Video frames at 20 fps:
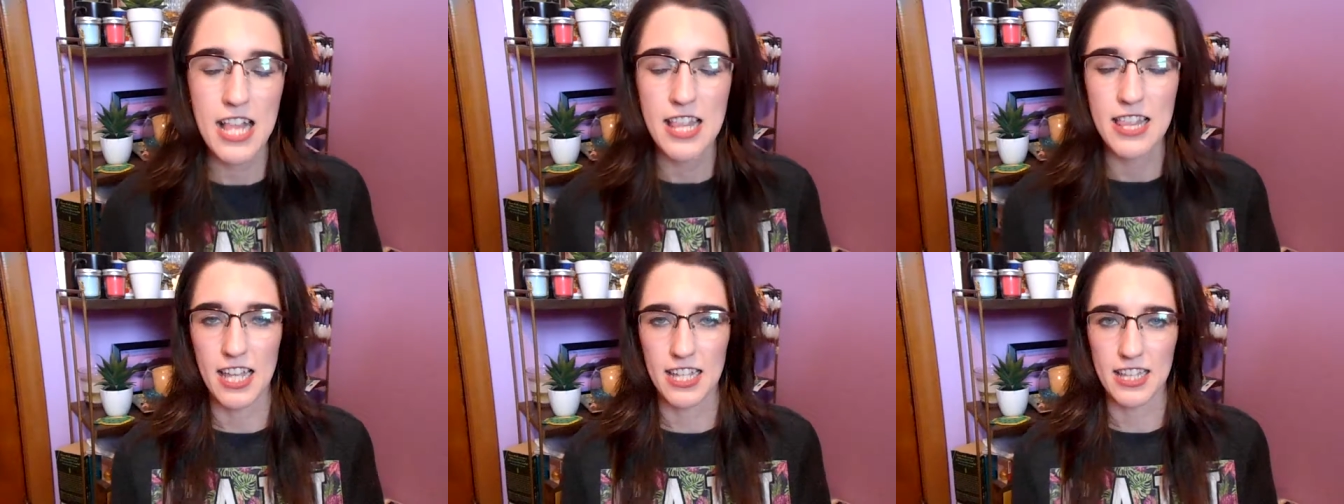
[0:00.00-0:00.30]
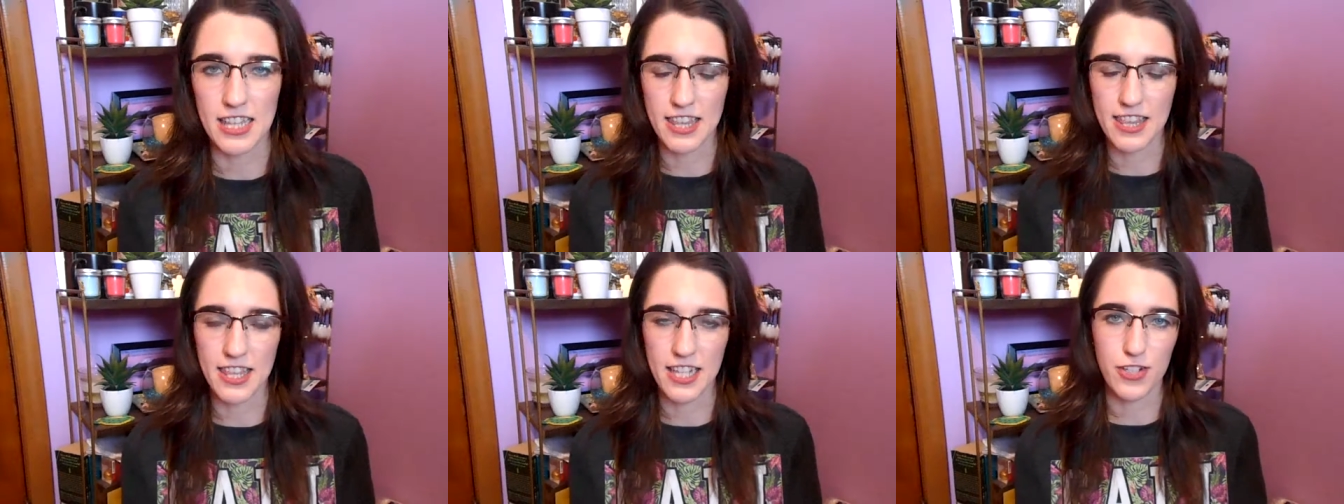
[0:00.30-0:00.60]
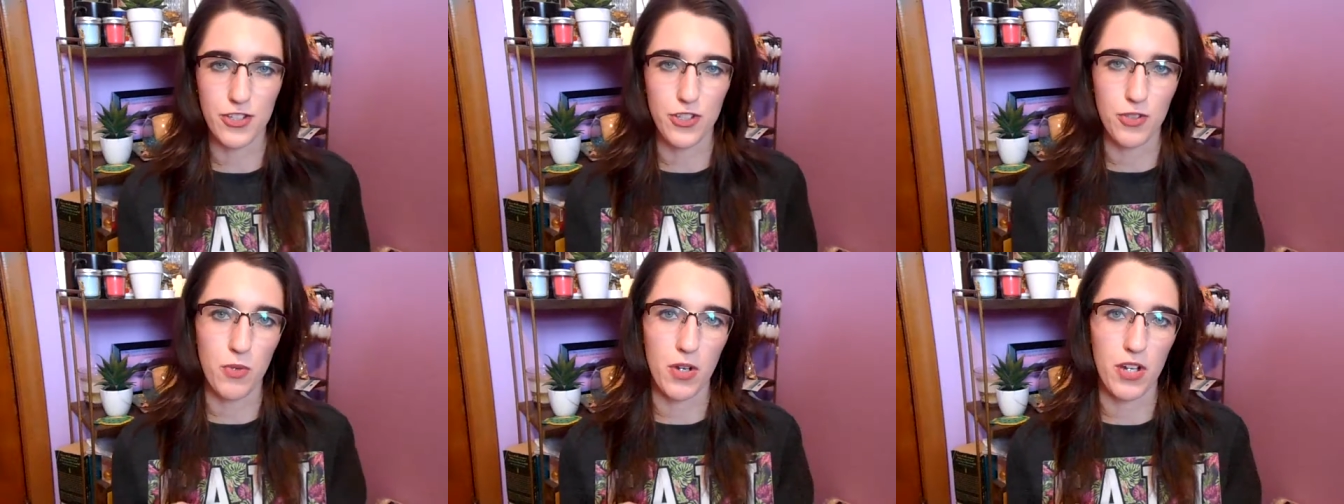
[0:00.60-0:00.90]
like the
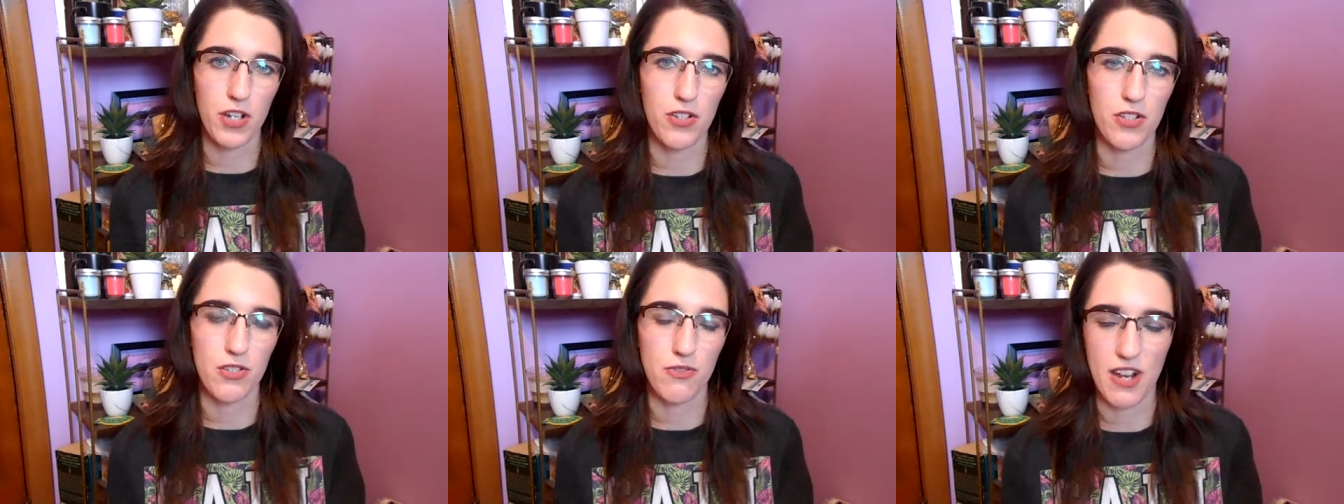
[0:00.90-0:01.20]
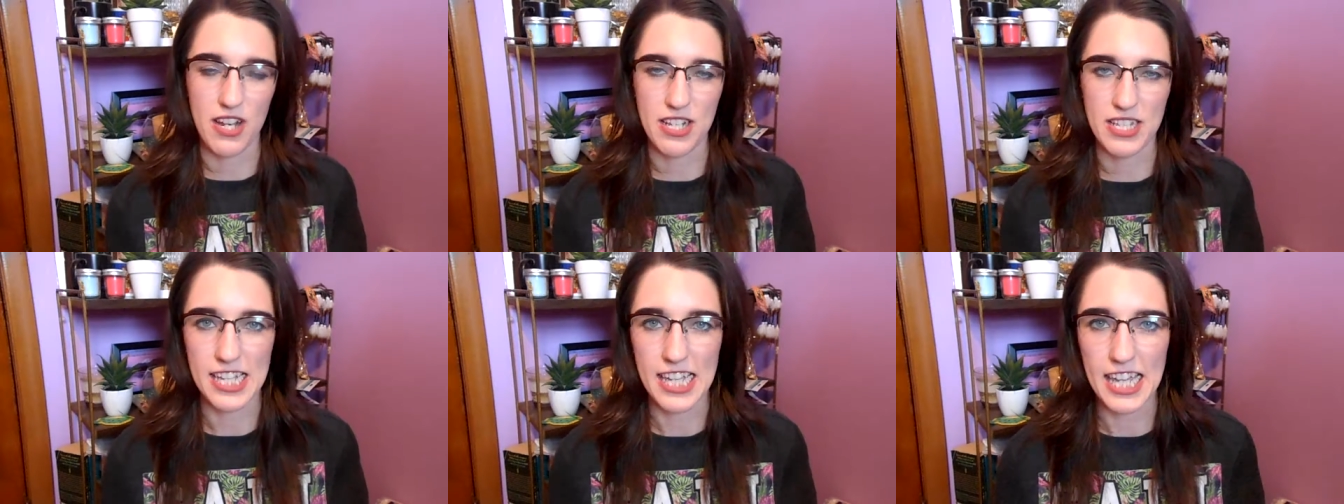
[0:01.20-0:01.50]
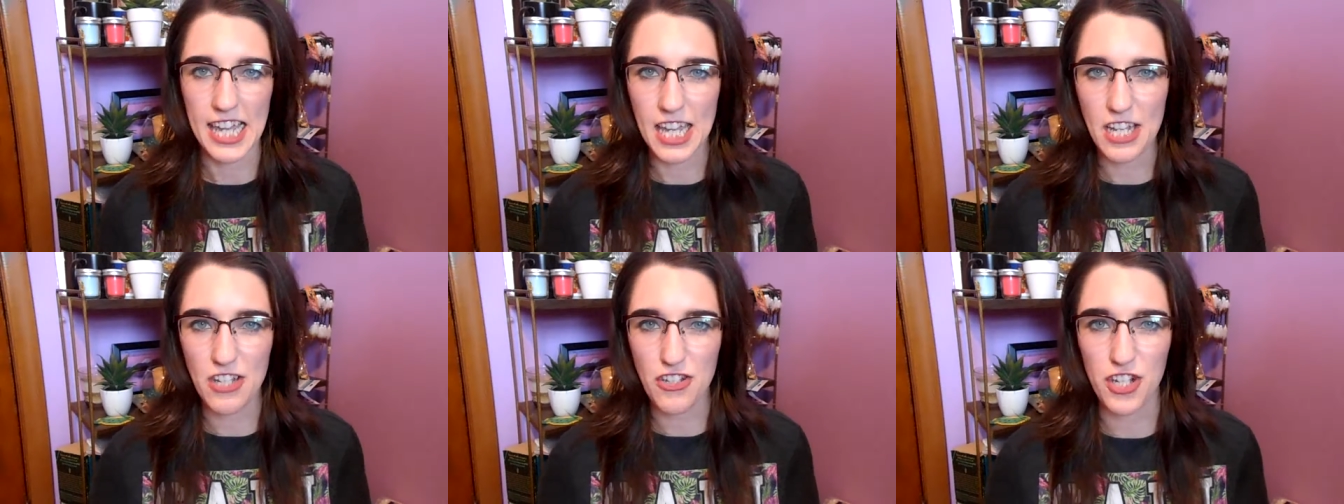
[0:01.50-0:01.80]
things you want to use for
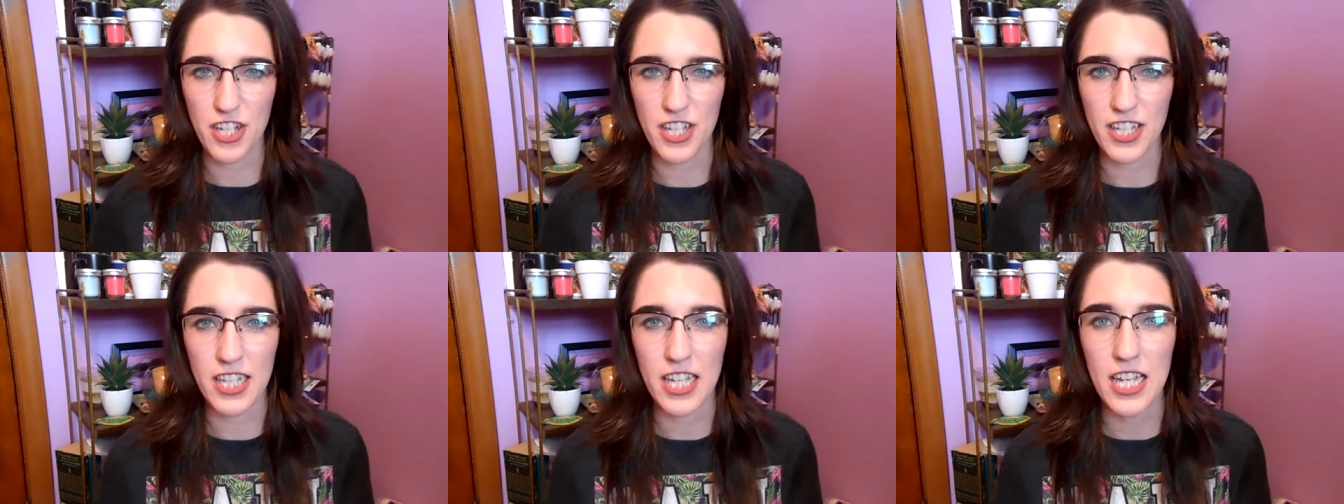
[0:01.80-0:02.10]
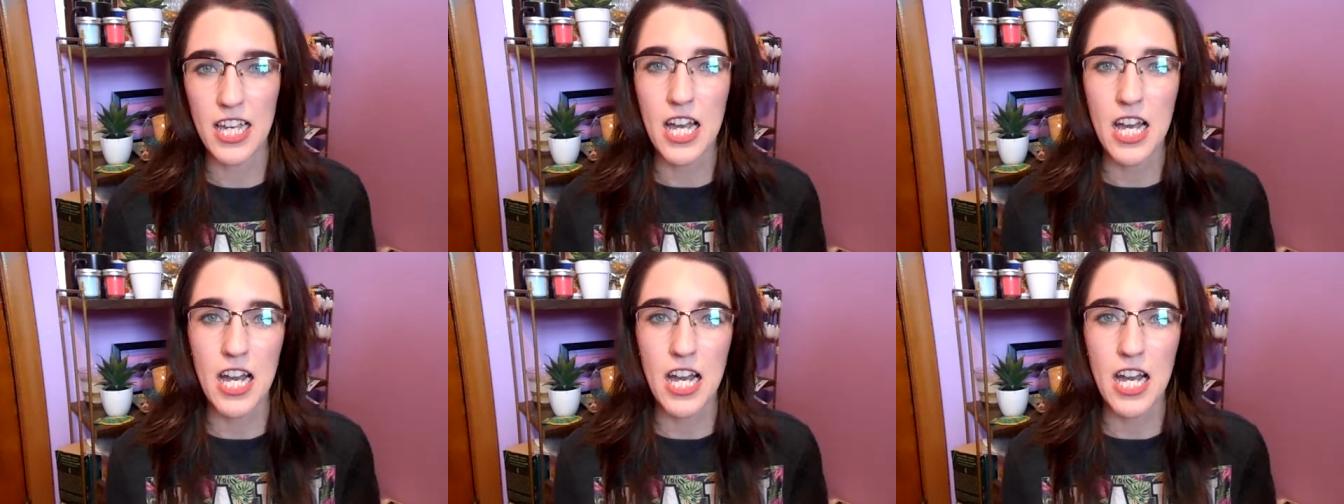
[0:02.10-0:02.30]
anti-aging,